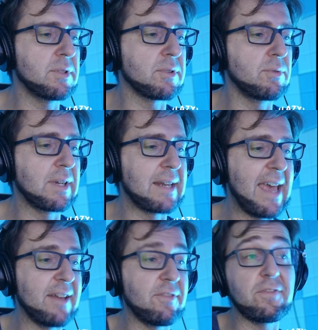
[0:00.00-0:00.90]
So you can
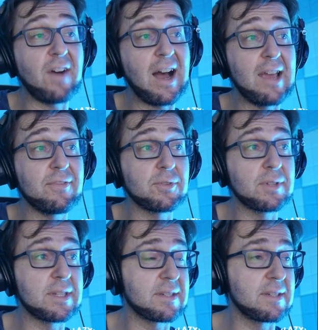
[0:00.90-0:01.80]
add five to
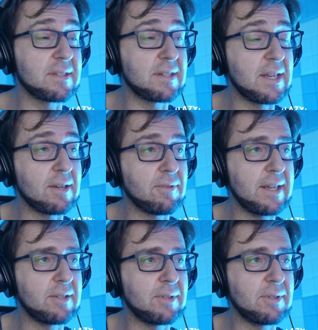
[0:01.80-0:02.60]
this, this thing, right?